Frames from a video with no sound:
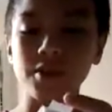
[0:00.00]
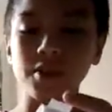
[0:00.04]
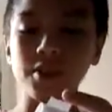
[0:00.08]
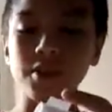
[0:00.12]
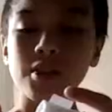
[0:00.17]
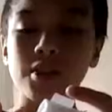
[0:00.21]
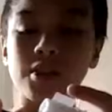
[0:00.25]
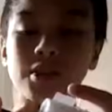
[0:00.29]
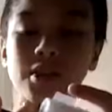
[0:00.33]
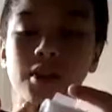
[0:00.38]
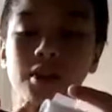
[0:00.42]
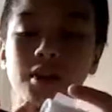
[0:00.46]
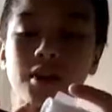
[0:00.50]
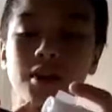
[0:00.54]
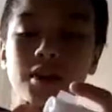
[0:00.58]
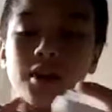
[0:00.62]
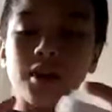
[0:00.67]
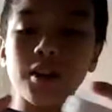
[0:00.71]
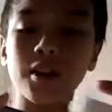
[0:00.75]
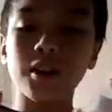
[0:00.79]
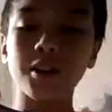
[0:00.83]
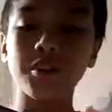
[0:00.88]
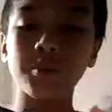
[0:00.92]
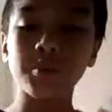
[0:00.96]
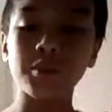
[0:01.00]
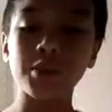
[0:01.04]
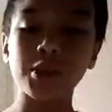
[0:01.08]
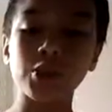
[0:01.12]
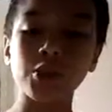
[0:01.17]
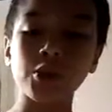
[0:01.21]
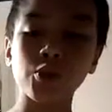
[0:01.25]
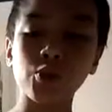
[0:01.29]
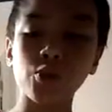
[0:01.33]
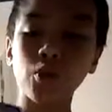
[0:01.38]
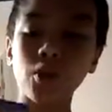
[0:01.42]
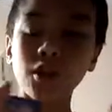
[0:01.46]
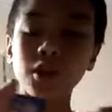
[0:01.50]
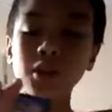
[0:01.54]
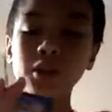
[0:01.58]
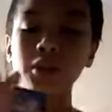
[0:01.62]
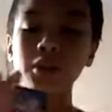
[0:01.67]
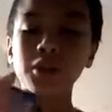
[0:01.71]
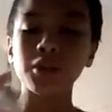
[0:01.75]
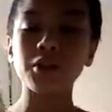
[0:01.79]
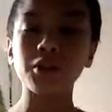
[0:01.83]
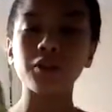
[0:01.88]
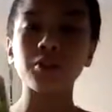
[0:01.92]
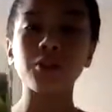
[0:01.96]

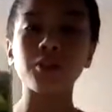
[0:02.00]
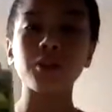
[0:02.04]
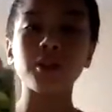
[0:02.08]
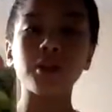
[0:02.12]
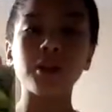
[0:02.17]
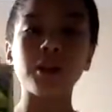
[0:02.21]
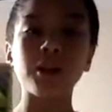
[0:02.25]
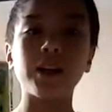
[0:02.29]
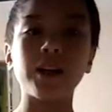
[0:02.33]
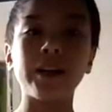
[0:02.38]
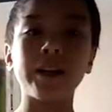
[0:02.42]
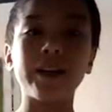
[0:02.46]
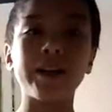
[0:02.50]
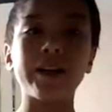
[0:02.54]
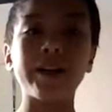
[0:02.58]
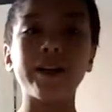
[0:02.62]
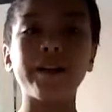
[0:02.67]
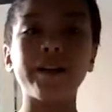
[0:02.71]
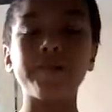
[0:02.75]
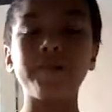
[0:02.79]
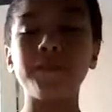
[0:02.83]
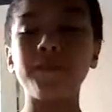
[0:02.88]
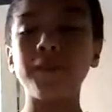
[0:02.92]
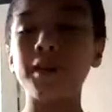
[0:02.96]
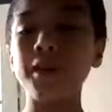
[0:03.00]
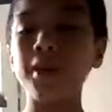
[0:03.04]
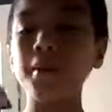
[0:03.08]
Swadloon, I have him.